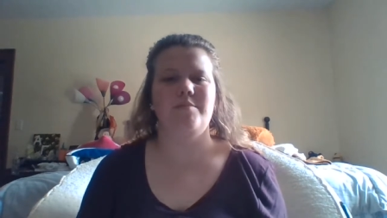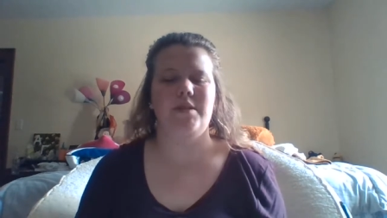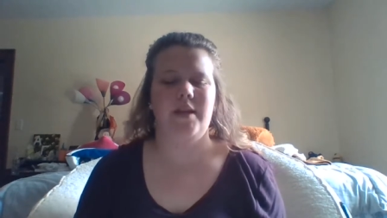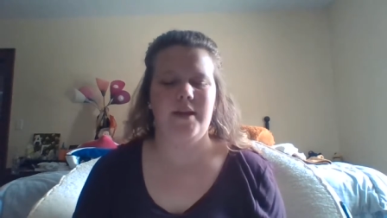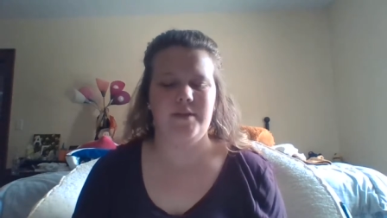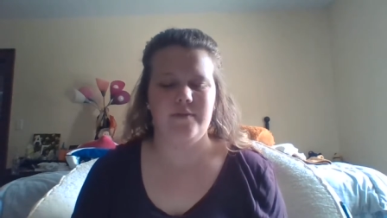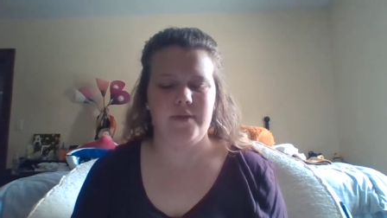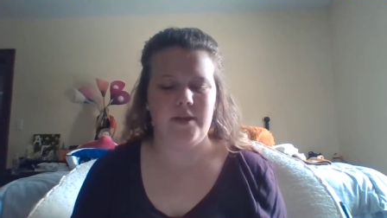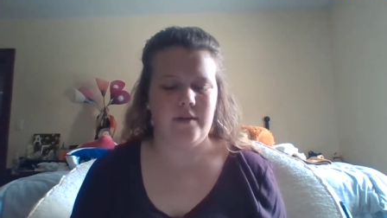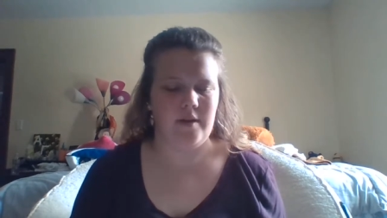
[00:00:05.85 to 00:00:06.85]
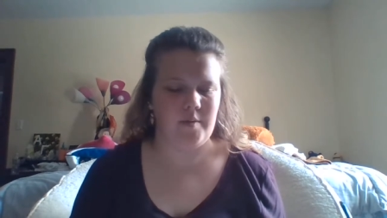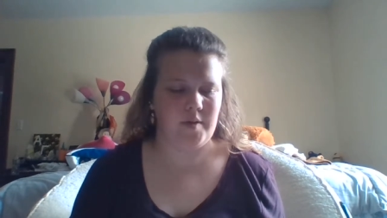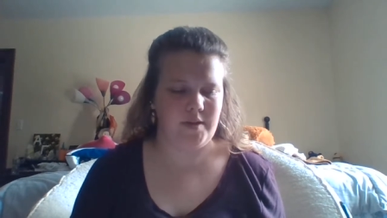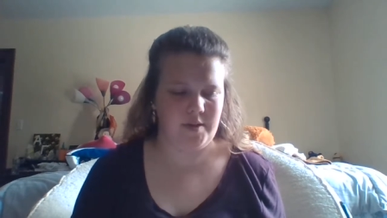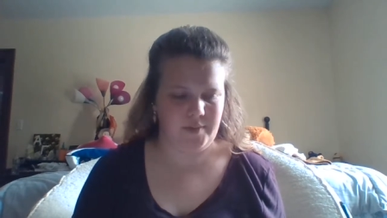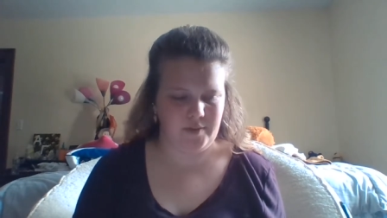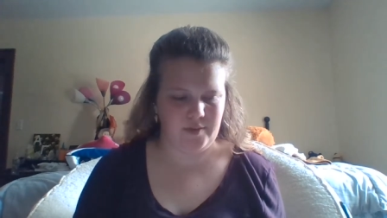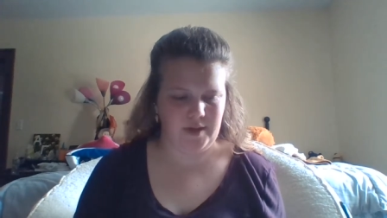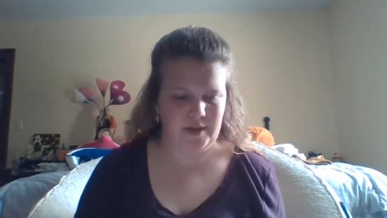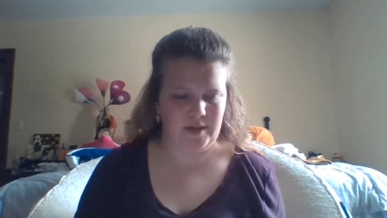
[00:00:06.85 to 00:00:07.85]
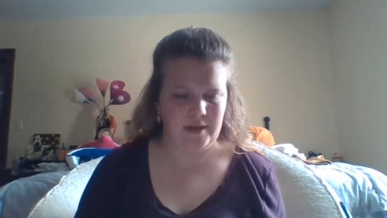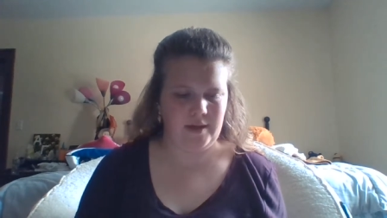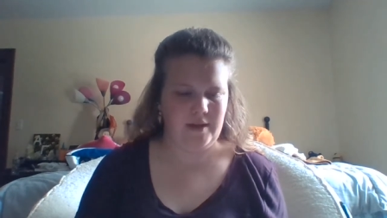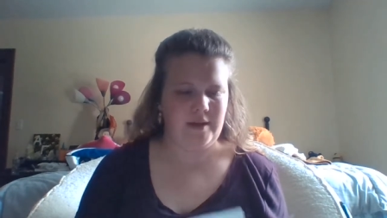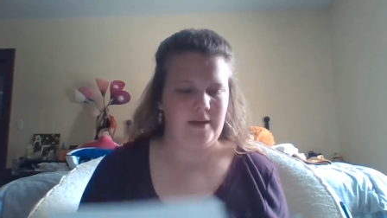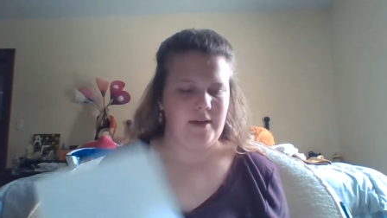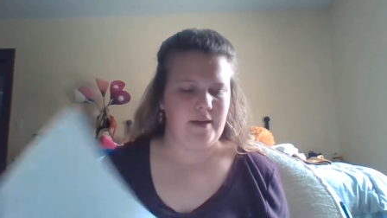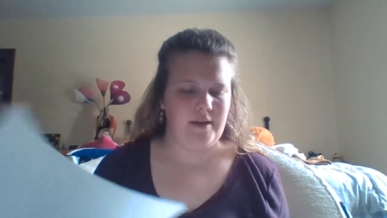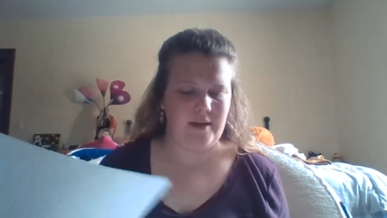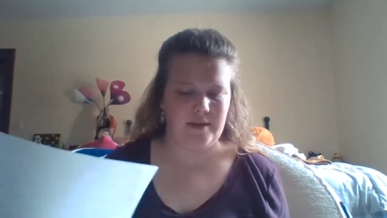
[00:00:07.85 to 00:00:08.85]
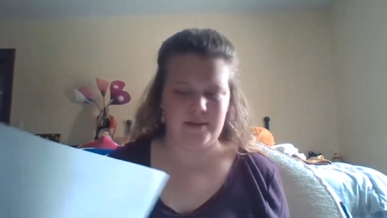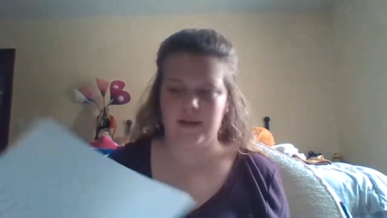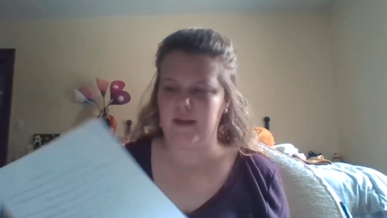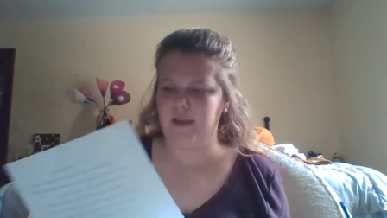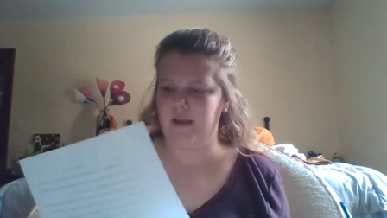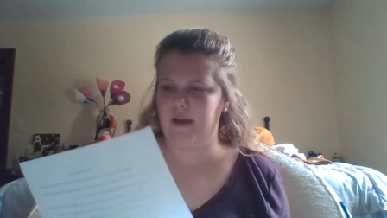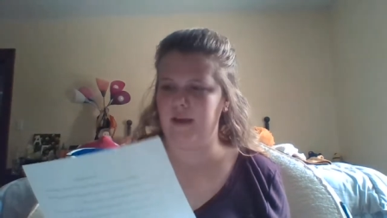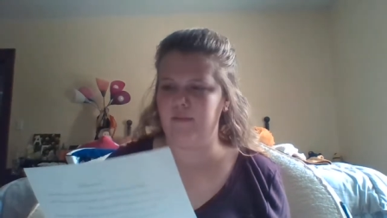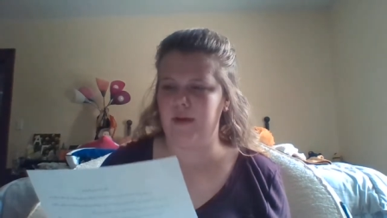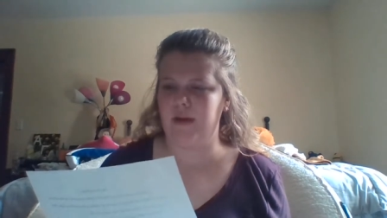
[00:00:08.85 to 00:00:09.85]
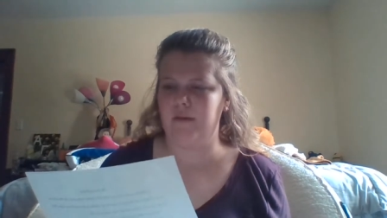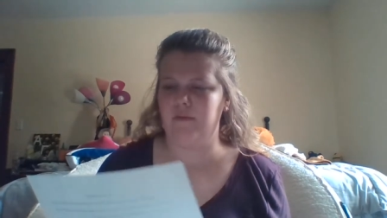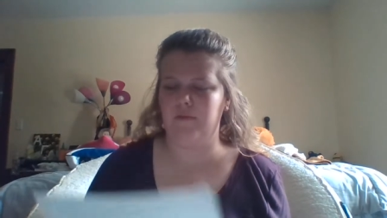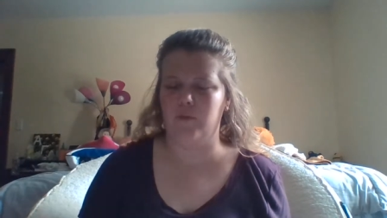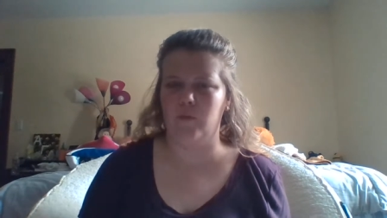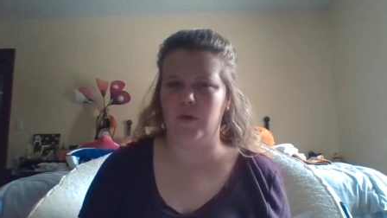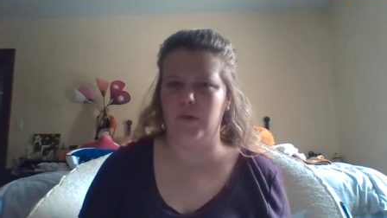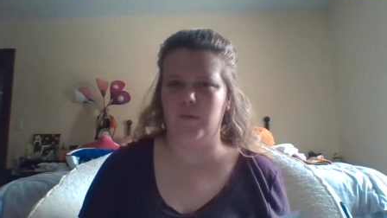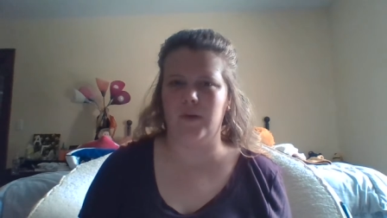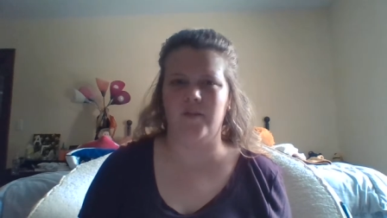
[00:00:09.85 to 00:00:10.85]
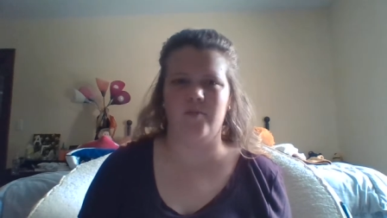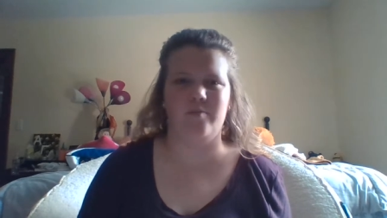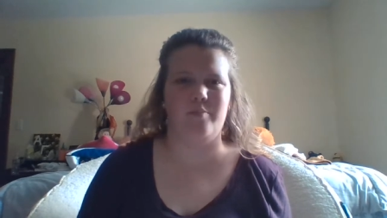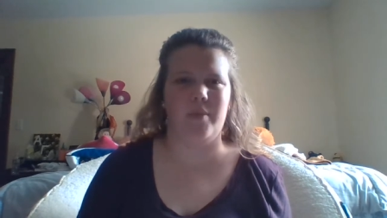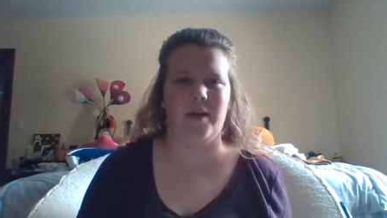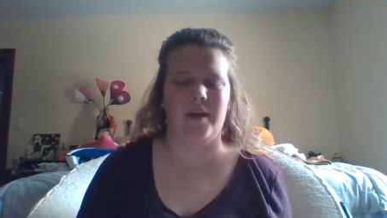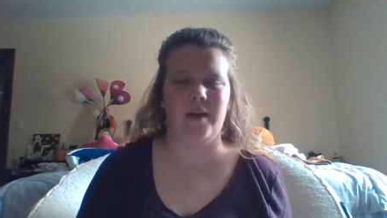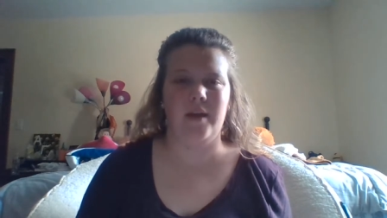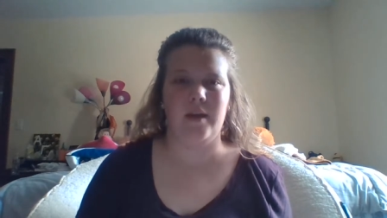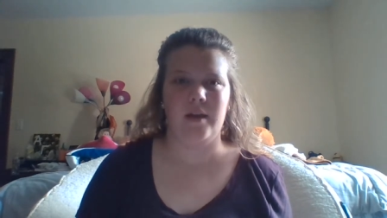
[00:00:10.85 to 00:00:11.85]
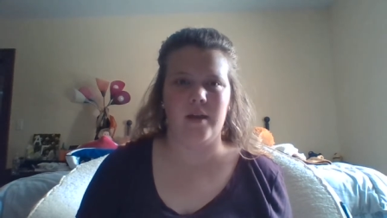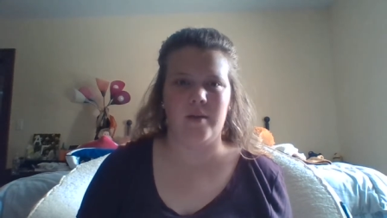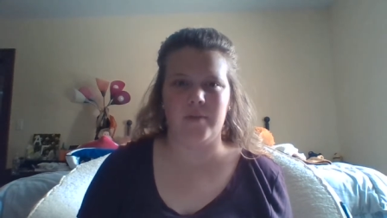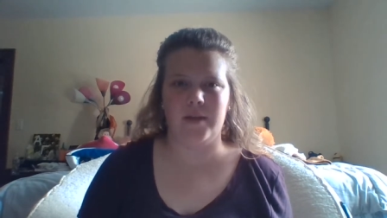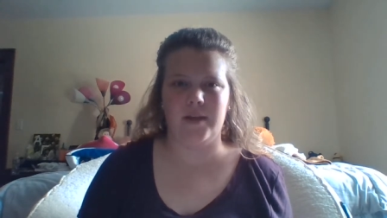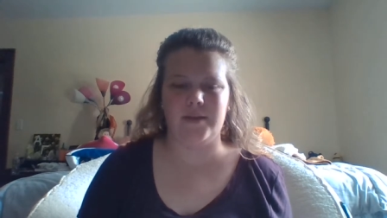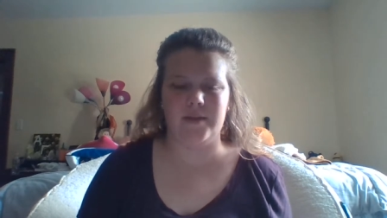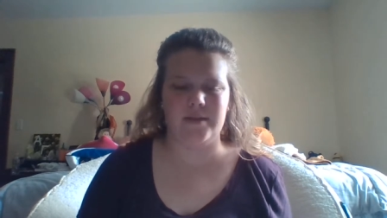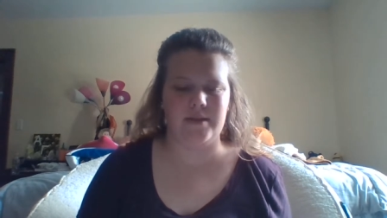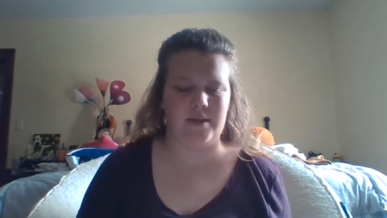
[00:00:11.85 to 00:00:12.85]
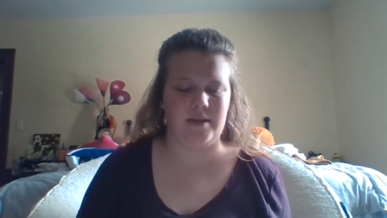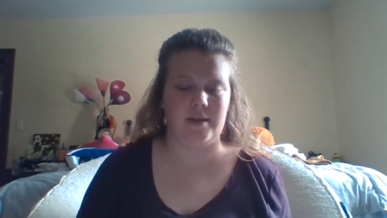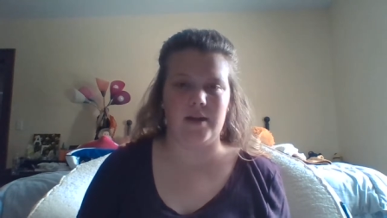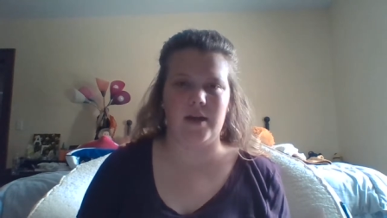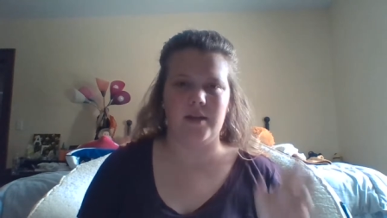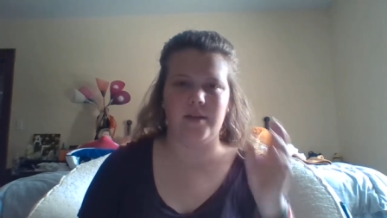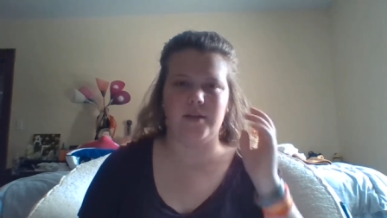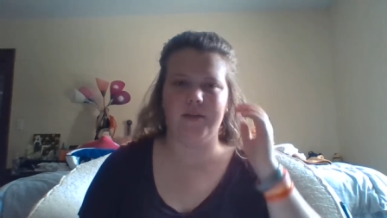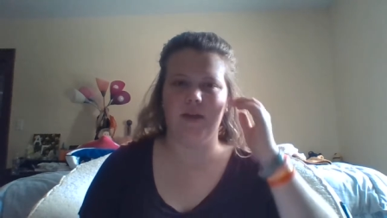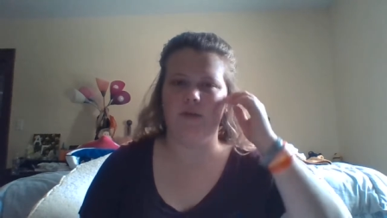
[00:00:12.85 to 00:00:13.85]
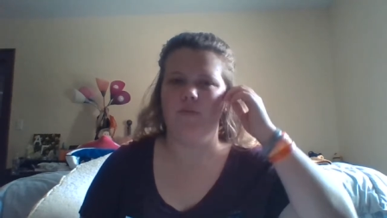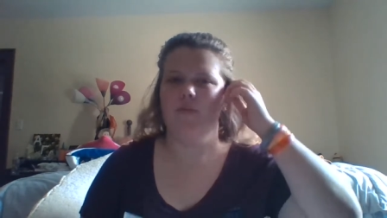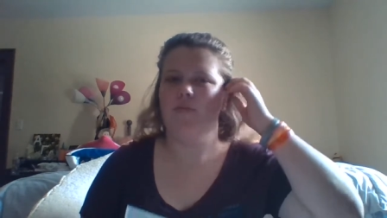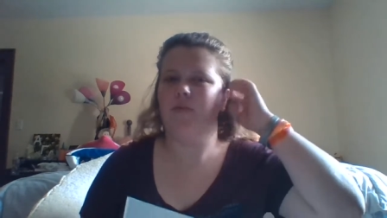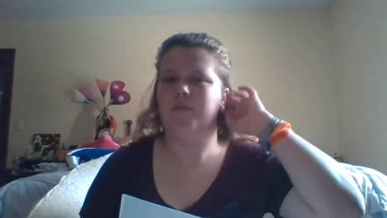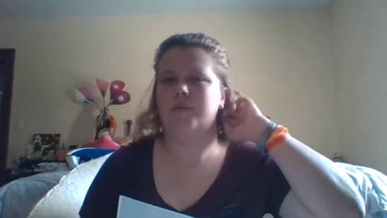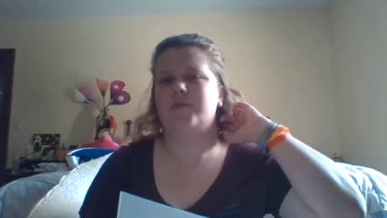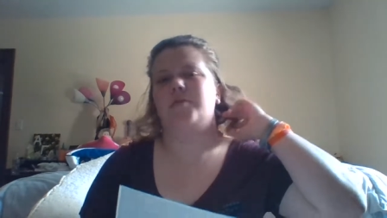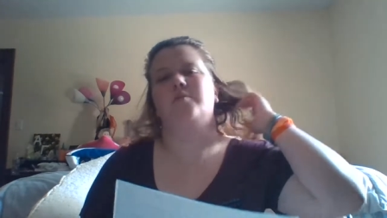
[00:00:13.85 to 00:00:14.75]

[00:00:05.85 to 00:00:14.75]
Today's video I'm going to be reading an essay that I made for one of my comp classes in college. I don't remember if it was